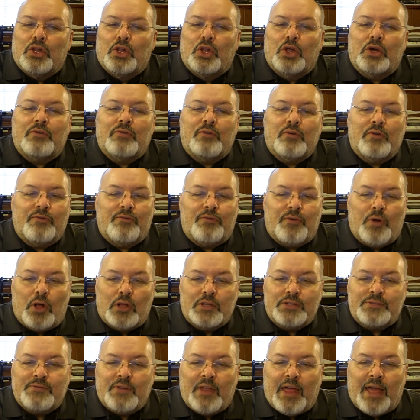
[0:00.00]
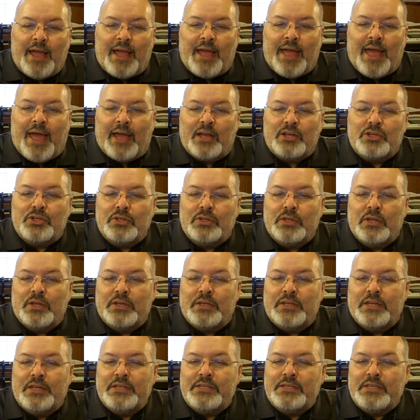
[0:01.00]
Look for a false flag action
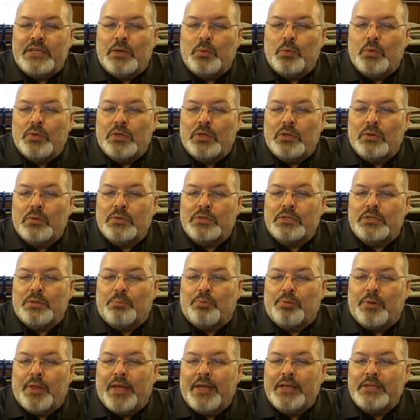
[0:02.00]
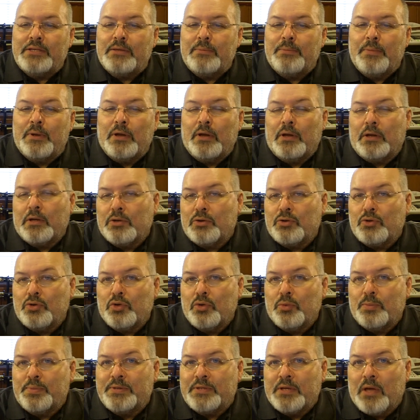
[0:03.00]
that D.C. will use to place American
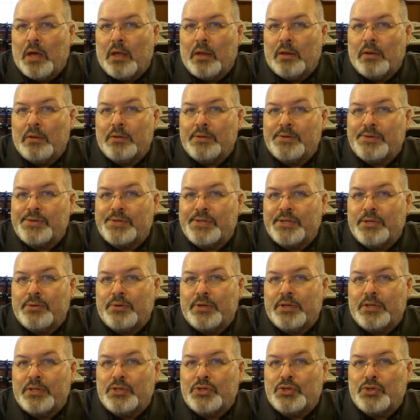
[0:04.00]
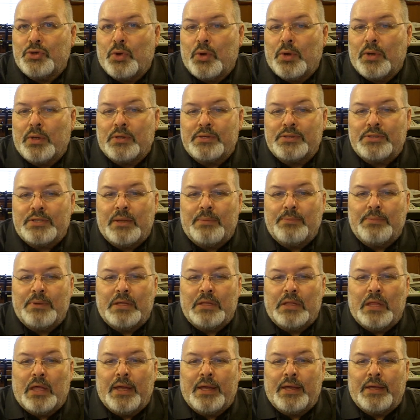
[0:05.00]
troops on Syrian soil,
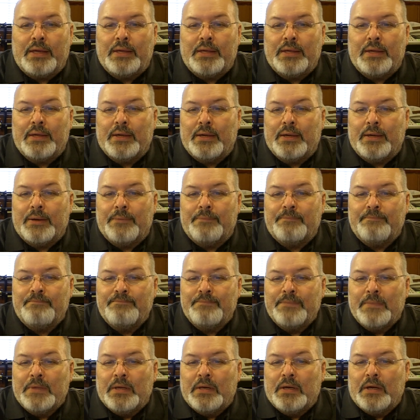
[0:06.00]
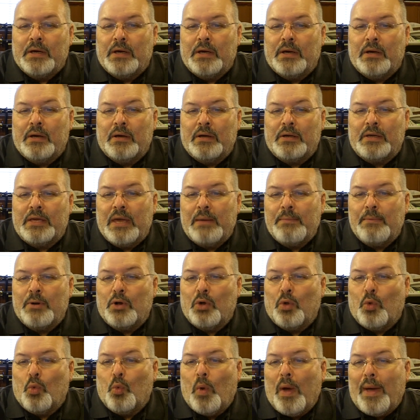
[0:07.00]
something like
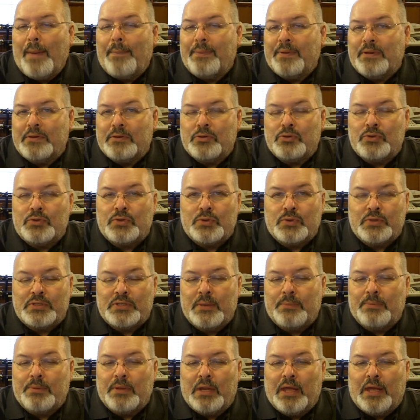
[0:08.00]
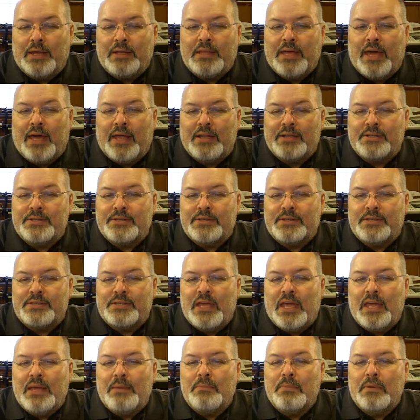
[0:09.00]
chemical weapons or something like that. It's the
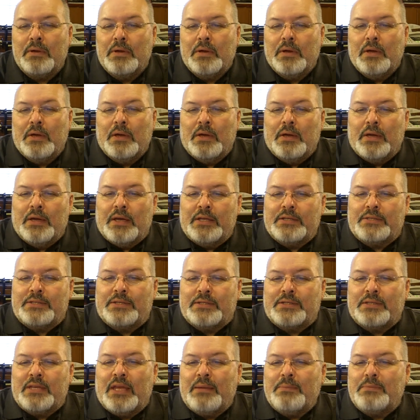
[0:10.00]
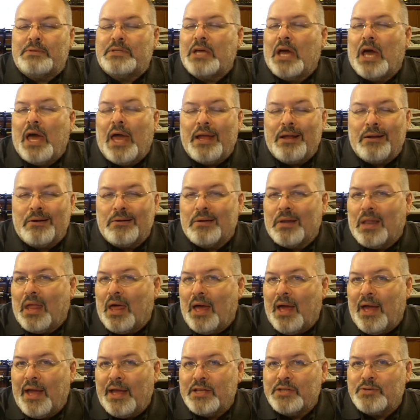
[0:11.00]
same tired
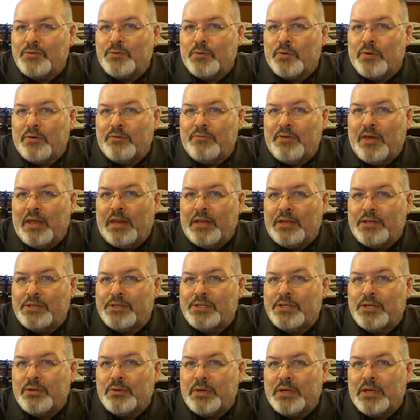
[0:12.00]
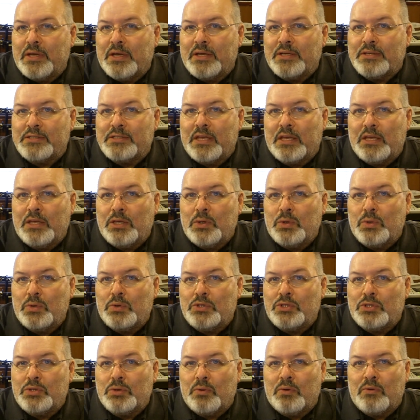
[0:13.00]
lies for invading Syria as they
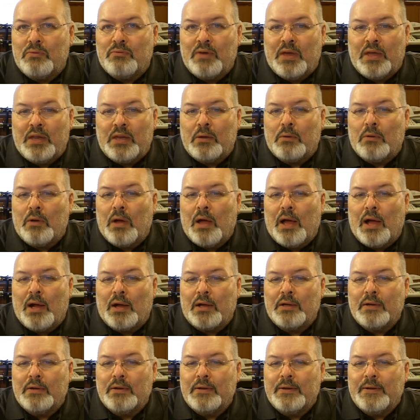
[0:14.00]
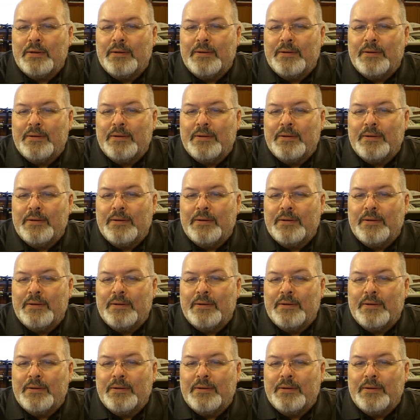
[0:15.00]
used to invade Iraq.